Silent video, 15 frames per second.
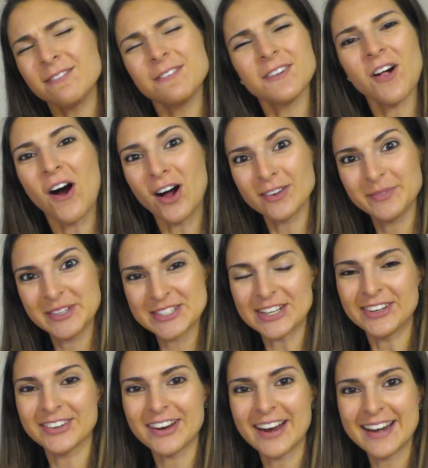of Vlogmas
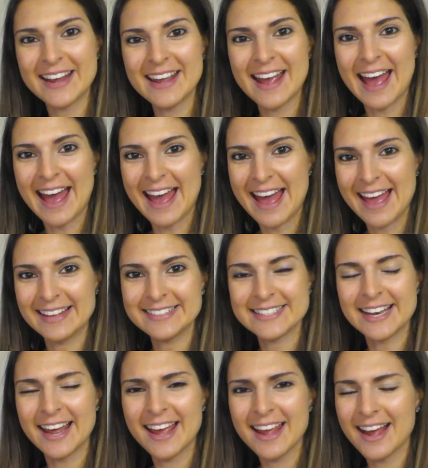already, and
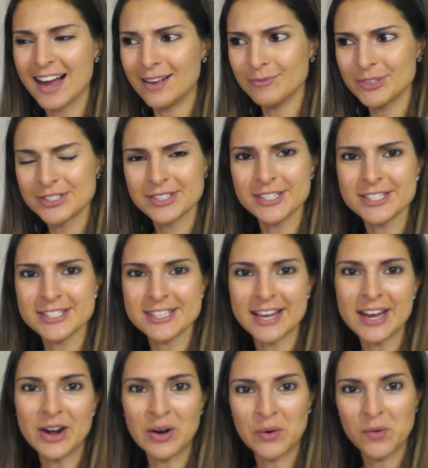today I'm just going to
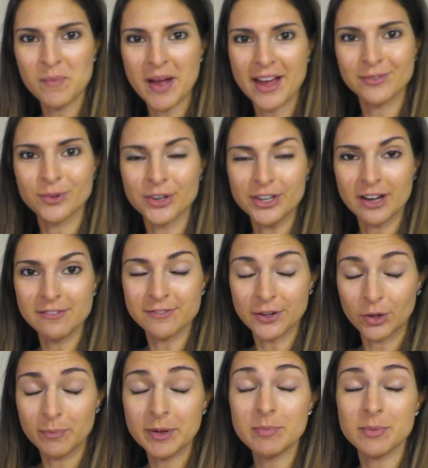stay home and work on
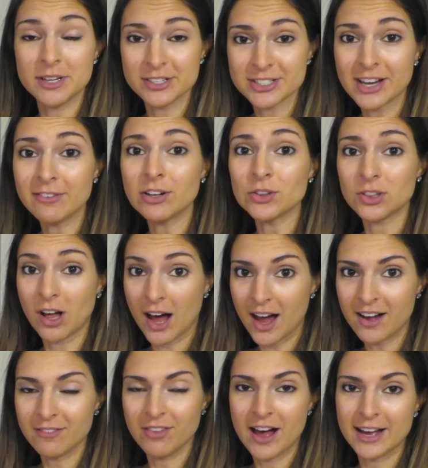filming because I have a
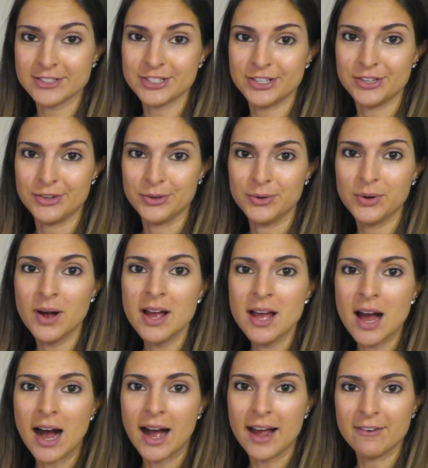lot of that to do.
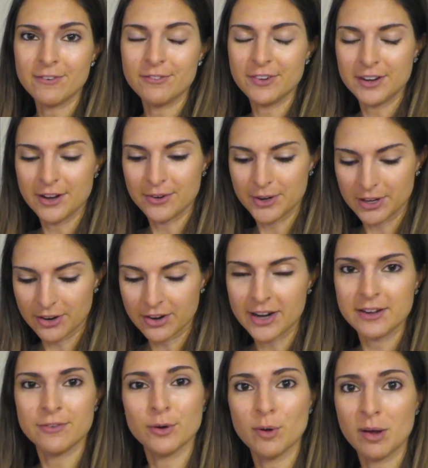I have a video to get
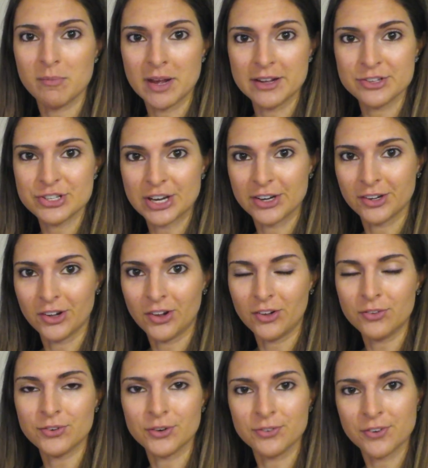ready for my main
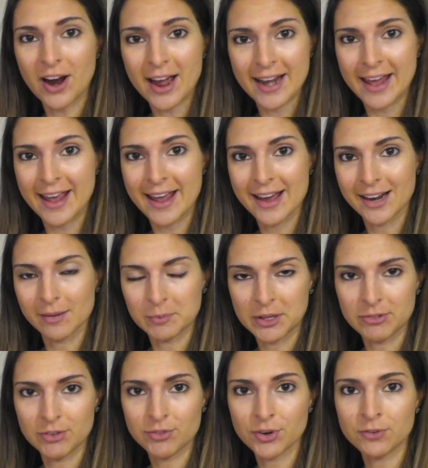channel for Friday, and I'm
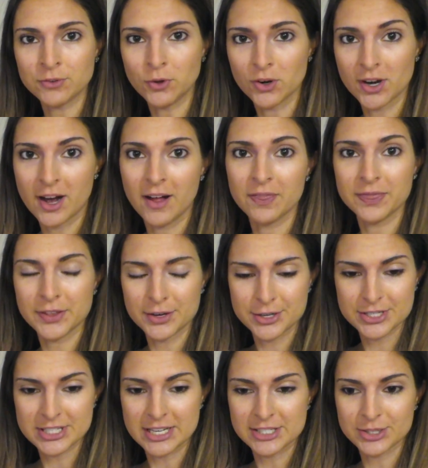leaving for Florida on
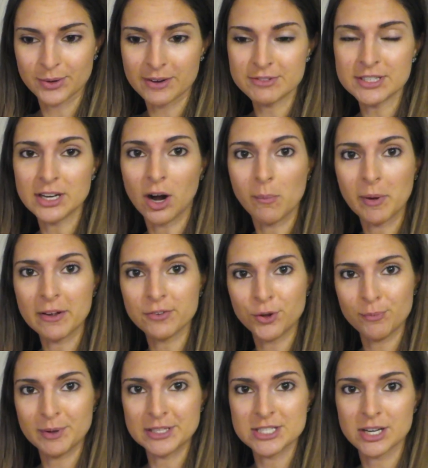Thursday, so I have to get all my
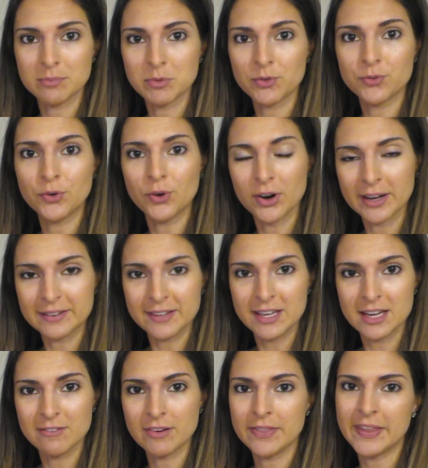filming done before I
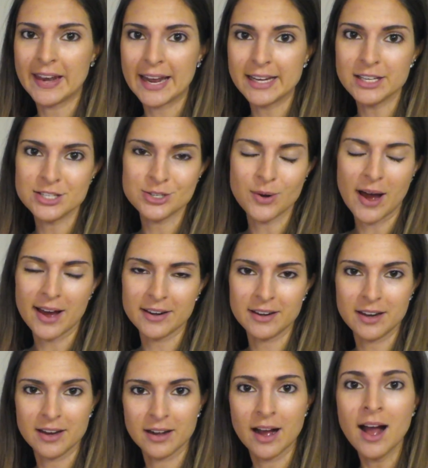leave, and then I can do
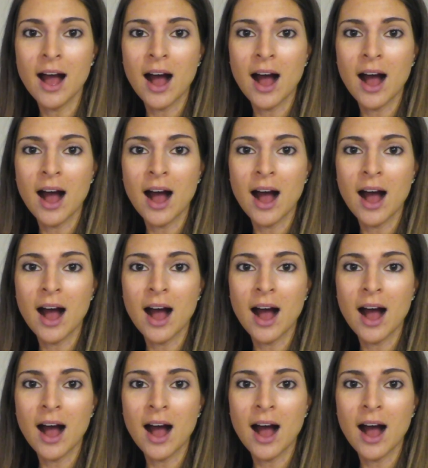editing